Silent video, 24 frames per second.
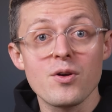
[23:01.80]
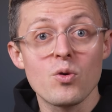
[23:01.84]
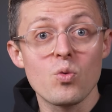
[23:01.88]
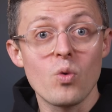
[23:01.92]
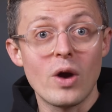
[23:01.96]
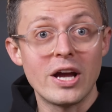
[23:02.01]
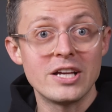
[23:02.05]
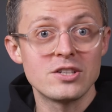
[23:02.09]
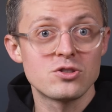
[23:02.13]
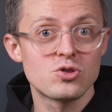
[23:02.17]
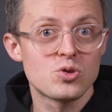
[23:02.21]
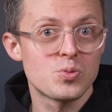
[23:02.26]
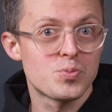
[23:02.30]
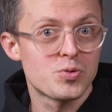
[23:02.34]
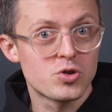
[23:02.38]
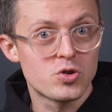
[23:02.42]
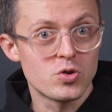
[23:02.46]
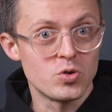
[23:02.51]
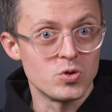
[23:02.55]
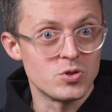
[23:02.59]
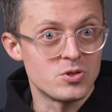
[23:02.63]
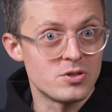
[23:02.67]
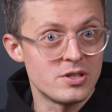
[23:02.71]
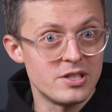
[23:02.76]
ways to
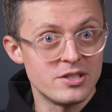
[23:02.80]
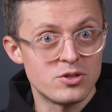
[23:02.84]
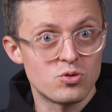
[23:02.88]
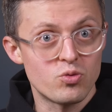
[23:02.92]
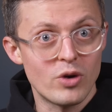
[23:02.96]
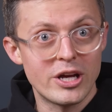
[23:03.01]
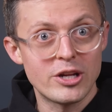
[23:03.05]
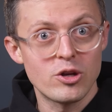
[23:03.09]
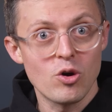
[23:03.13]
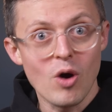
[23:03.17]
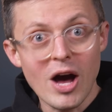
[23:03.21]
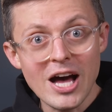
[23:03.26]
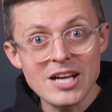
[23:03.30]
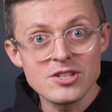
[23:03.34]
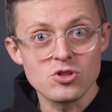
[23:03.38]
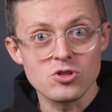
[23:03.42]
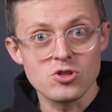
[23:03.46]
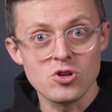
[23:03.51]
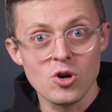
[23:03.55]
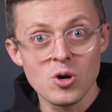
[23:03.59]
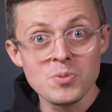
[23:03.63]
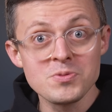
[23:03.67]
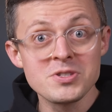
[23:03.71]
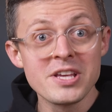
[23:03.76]
produce these
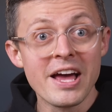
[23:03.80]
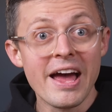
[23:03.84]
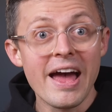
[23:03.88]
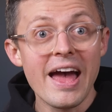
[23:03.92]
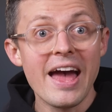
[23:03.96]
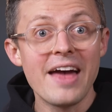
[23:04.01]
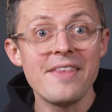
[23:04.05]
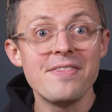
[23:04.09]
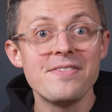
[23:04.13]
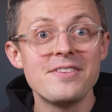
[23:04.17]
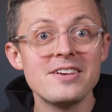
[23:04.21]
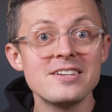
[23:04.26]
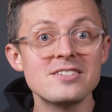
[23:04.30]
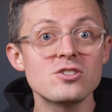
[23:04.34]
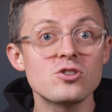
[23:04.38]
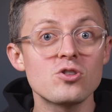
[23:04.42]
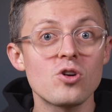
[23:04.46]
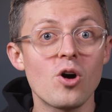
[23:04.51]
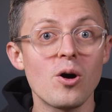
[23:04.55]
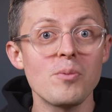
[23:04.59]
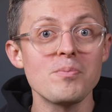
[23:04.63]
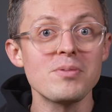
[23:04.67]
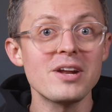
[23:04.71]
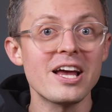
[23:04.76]
radioisotopes, and this
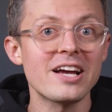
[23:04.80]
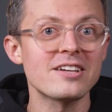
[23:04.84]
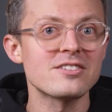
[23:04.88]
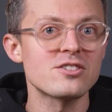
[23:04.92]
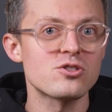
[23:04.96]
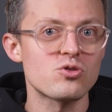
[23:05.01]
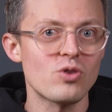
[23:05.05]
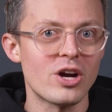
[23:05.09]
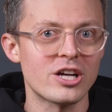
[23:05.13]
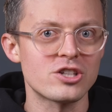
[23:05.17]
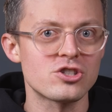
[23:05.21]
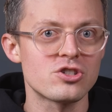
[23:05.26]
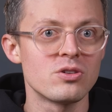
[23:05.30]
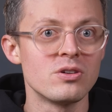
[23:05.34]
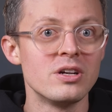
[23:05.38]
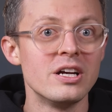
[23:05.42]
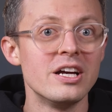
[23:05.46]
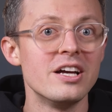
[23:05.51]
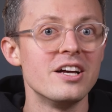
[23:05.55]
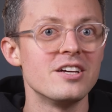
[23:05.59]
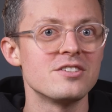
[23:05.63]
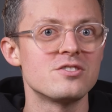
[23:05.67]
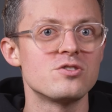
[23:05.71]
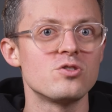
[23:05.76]
complex structure
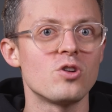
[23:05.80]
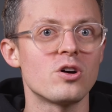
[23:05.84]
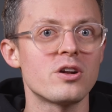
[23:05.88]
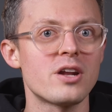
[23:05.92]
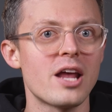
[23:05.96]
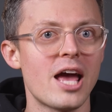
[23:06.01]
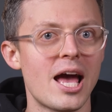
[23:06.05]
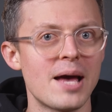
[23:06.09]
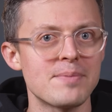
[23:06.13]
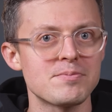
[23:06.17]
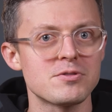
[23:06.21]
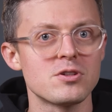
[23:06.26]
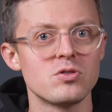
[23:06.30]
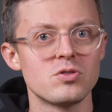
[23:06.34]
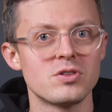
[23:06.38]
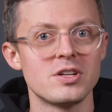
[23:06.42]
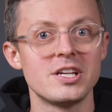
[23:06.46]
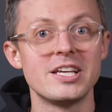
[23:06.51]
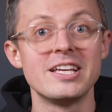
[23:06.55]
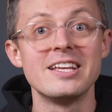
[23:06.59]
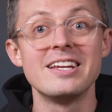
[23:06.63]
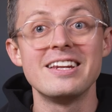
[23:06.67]
is not absolutely